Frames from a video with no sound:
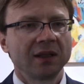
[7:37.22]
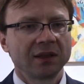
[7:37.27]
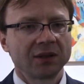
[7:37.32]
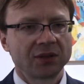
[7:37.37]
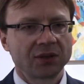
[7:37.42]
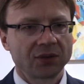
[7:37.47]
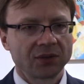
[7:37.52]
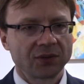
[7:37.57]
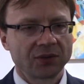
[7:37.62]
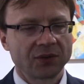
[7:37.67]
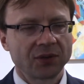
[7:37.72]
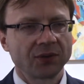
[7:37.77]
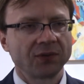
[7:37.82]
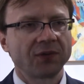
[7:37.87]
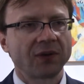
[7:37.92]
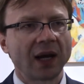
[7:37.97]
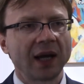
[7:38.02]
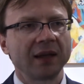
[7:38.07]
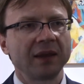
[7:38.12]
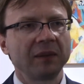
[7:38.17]
to
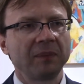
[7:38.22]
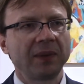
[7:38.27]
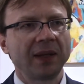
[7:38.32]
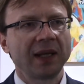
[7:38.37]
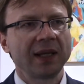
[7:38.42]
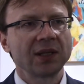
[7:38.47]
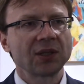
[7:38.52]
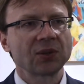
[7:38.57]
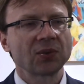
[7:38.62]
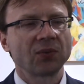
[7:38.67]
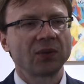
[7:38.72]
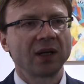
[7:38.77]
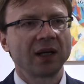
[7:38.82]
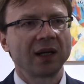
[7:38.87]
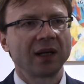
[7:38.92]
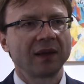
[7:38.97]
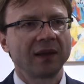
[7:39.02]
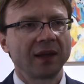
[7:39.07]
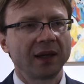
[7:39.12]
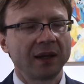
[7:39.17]
find the place
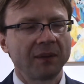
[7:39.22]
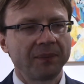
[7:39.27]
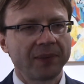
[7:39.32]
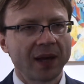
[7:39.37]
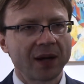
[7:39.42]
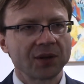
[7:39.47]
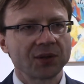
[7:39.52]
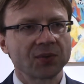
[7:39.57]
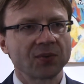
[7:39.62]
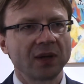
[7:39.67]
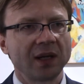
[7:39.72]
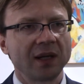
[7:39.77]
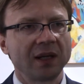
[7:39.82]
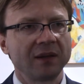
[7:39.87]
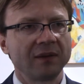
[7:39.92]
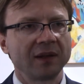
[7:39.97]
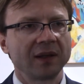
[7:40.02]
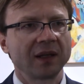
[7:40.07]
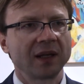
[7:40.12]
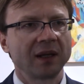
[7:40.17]
where their parents were
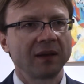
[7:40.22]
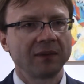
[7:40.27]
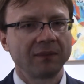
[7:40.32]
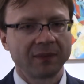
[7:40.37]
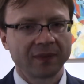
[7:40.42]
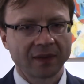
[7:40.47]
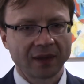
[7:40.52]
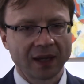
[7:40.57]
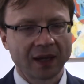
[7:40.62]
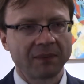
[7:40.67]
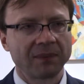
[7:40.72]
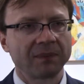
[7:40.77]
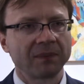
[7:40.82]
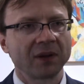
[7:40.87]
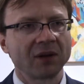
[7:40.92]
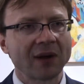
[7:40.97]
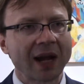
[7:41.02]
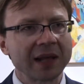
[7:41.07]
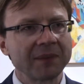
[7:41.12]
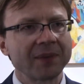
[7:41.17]
living and their
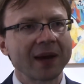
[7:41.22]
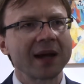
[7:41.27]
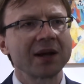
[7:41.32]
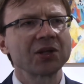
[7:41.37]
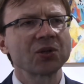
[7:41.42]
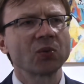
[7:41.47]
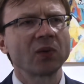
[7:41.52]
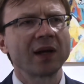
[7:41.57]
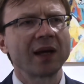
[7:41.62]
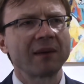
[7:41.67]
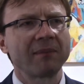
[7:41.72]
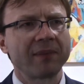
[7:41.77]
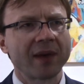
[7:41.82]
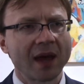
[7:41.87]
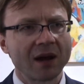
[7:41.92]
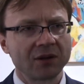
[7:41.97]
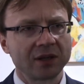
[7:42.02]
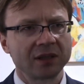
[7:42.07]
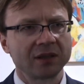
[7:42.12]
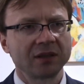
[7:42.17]
grandparents were
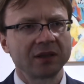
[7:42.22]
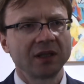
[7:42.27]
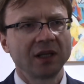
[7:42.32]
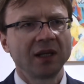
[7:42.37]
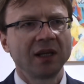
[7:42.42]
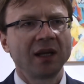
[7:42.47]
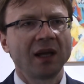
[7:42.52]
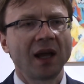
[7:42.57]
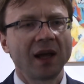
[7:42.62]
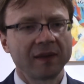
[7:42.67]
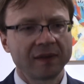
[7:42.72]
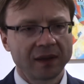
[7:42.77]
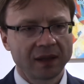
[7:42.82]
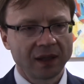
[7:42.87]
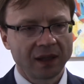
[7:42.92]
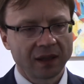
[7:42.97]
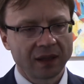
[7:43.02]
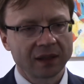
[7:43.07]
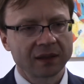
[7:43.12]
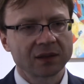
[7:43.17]
buried, and
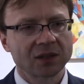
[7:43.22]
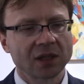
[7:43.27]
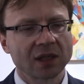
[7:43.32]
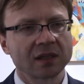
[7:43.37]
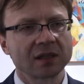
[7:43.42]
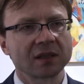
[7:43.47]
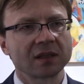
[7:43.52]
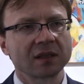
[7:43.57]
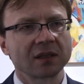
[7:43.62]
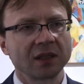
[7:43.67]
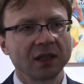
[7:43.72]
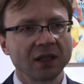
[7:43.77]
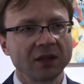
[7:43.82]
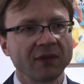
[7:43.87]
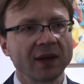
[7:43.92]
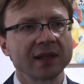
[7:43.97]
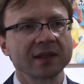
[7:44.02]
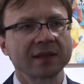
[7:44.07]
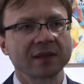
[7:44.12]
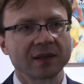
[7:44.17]
they just
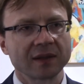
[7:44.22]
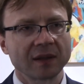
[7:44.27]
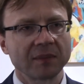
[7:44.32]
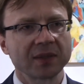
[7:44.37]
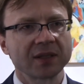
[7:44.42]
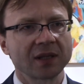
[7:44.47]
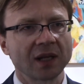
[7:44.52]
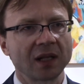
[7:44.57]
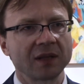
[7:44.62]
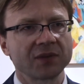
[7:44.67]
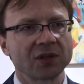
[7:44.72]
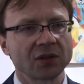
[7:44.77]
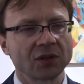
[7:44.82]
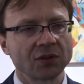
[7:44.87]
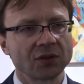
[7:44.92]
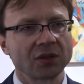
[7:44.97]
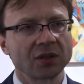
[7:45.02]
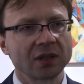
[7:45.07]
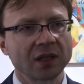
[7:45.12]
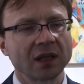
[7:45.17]
invest themselves,
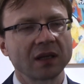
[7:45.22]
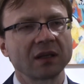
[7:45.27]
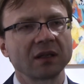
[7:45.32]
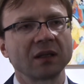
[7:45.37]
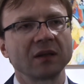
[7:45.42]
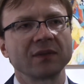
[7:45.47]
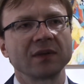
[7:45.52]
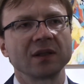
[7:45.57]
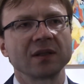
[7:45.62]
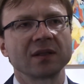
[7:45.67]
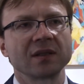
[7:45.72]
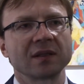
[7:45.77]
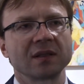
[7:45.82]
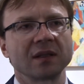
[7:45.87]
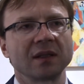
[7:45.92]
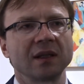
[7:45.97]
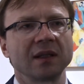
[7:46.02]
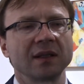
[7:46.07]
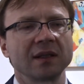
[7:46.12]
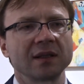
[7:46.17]
to take care of this
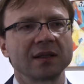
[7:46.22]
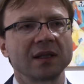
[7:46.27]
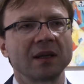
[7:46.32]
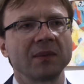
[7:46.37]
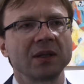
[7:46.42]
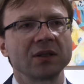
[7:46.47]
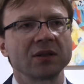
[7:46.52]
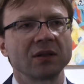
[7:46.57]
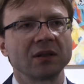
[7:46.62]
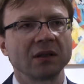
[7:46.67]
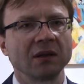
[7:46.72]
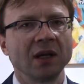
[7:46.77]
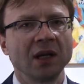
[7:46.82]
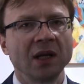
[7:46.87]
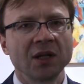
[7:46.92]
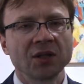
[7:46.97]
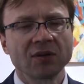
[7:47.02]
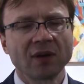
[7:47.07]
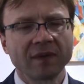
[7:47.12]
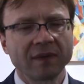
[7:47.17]
cemetery.
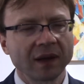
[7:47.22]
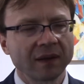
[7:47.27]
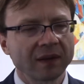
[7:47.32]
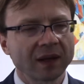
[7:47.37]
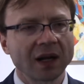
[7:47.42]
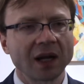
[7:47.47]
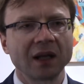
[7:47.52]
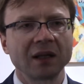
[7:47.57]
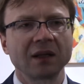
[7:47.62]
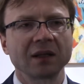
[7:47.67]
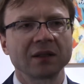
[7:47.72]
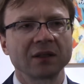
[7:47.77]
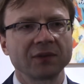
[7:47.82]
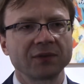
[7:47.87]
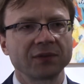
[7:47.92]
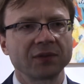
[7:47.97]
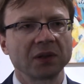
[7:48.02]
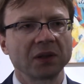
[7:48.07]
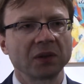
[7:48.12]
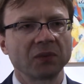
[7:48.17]
So I think there are a lot
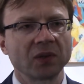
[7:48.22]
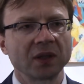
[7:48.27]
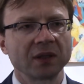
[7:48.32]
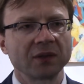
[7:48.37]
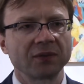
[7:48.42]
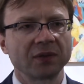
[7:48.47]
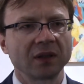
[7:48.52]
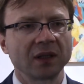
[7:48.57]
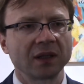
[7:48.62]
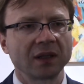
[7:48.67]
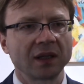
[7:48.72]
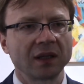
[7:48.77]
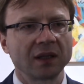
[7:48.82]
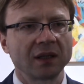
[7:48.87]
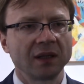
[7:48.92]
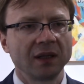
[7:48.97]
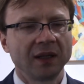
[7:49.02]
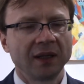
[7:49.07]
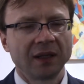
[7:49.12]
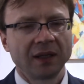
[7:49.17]
of
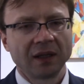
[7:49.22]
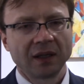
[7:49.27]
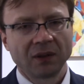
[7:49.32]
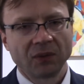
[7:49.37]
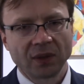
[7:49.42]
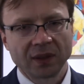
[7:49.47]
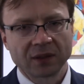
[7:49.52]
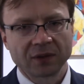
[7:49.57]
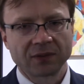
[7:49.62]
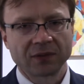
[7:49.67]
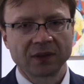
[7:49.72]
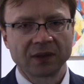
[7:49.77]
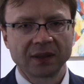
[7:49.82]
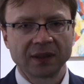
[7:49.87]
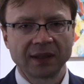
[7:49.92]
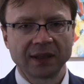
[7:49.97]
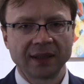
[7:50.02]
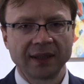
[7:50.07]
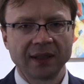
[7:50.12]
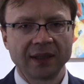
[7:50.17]
wonderful
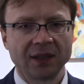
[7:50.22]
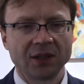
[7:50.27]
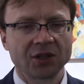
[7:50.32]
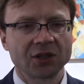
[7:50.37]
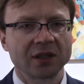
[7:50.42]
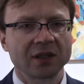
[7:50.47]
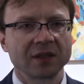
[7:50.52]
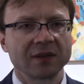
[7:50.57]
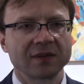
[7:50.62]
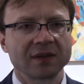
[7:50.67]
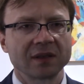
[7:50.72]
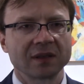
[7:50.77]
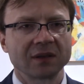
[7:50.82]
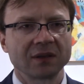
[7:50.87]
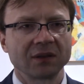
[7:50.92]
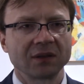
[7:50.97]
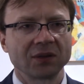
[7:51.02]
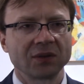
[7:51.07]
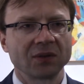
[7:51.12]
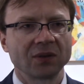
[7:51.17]
initiatives
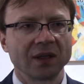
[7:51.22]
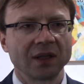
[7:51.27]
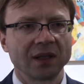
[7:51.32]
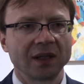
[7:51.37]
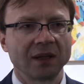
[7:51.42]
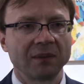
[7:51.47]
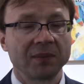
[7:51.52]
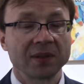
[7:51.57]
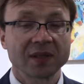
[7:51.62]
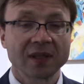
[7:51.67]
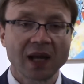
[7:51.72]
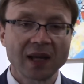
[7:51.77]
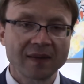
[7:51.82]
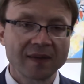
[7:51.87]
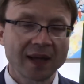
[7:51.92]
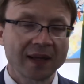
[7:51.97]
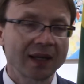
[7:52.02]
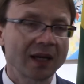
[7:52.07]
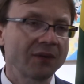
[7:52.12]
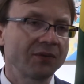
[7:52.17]
in Lithuania. Besides
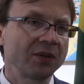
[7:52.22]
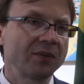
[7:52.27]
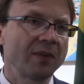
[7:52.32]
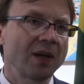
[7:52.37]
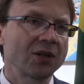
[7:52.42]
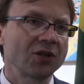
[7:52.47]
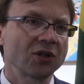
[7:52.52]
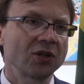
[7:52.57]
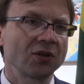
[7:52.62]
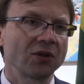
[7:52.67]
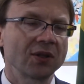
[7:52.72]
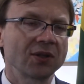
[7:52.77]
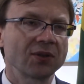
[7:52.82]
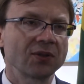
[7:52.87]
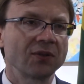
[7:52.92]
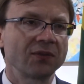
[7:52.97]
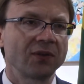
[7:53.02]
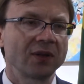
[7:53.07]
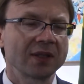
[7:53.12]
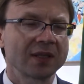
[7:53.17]
that, I would mention
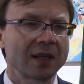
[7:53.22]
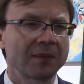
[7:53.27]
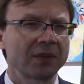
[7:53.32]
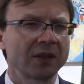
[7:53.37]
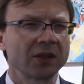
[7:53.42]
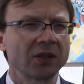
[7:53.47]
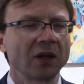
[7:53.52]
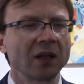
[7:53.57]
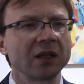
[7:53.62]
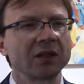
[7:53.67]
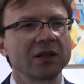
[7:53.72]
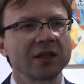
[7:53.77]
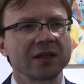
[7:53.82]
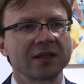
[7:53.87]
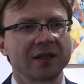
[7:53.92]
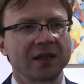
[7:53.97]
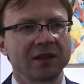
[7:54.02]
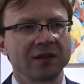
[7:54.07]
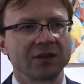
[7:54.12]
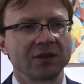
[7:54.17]
also, for example, tolerance
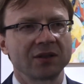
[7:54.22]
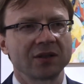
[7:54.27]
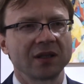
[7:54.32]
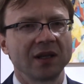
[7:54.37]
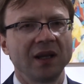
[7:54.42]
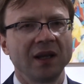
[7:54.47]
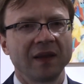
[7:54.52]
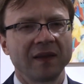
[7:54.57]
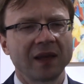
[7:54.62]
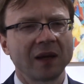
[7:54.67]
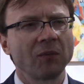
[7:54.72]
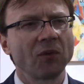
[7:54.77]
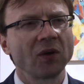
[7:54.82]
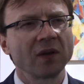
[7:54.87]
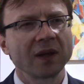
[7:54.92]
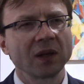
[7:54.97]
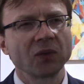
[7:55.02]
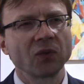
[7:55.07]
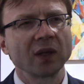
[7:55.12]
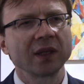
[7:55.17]
centers. There are more
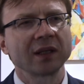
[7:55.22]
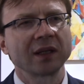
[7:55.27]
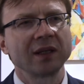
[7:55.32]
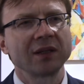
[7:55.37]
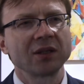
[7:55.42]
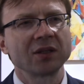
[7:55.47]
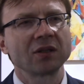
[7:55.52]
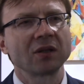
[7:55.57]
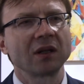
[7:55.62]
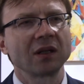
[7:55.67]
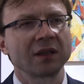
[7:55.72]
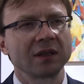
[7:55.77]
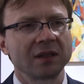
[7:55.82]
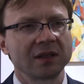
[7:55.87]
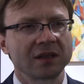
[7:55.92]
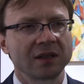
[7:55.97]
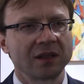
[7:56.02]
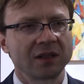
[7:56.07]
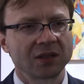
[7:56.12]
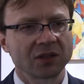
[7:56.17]
than 100
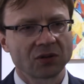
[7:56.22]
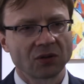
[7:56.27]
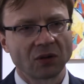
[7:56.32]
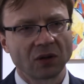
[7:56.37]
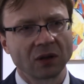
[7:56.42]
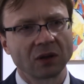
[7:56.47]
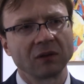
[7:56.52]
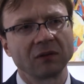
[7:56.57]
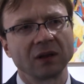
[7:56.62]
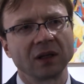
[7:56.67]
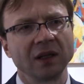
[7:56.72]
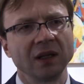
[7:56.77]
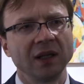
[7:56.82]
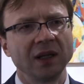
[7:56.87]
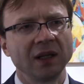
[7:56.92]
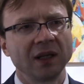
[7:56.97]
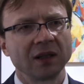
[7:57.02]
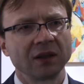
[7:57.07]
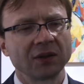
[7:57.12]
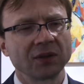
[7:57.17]
tolerance centers all over
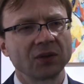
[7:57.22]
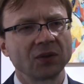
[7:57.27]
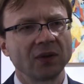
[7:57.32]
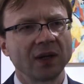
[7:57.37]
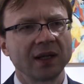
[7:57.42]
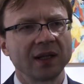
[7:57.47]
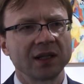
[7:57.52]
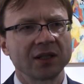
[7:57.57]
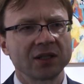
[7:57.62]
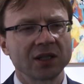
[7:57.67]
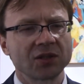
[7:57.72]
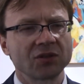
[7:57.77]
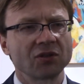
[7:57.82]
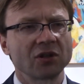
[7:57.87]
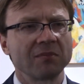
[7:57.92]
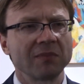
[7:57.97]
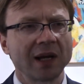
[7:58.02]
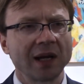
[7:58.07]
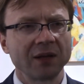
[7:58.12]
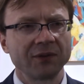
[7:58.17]
Lithuania, just to
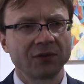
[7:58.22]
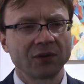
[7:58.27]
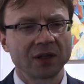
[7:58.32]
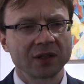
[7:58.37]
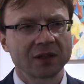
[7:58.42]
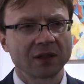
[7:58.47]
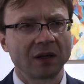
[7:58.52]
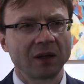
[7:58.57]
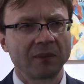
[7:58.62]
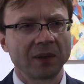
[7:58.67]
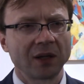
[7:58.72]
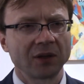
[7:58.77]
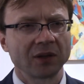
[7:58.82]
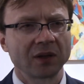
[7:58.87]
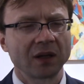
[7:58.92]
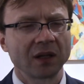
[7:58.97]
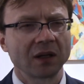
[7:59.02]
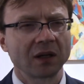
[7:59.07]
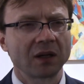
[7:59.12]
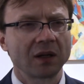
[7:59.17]
remind us about
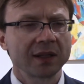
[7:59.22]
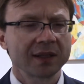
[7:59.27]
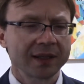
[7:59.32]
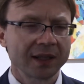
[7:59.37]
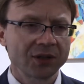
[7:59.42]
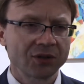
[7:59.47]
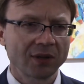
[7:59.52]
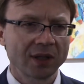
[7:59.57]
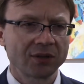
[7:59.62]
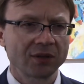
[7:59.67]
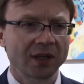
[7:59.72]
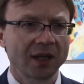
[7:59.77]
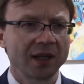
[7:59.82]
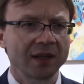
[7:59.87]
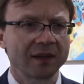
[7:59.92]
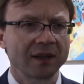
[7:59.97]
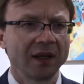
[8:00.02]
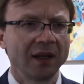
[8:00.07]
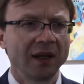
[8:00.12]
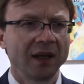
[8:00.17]
Holocaust and to
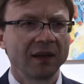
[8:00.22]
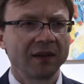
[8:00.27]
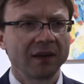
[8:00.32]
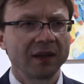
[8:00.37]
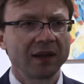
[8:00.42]
educate the